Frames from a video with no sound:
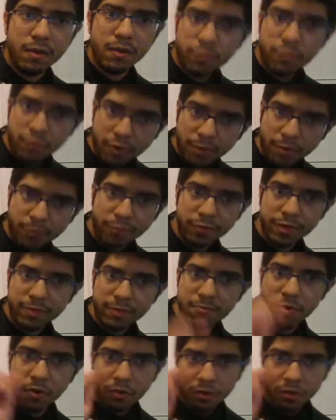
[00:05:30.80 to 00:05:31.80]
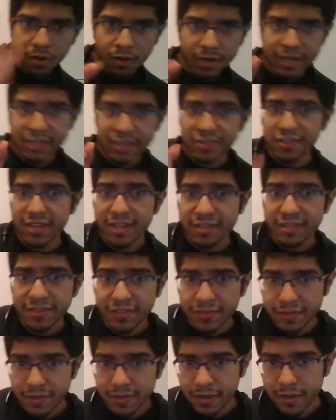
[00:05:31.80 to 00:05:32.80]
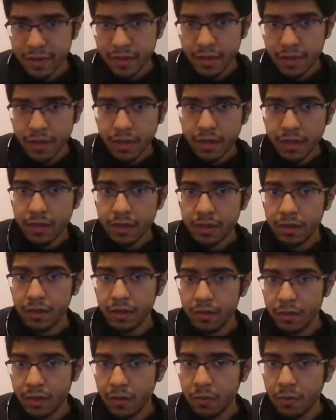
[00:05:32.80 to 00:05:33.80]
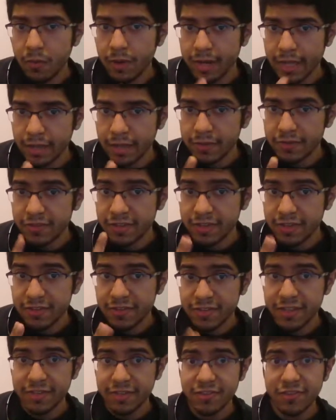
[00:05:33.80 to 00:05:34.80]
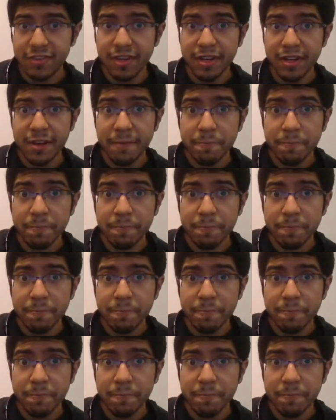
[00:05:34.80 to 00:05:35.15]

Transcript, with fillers: Pui Pui Molcar exists. You know what else existed?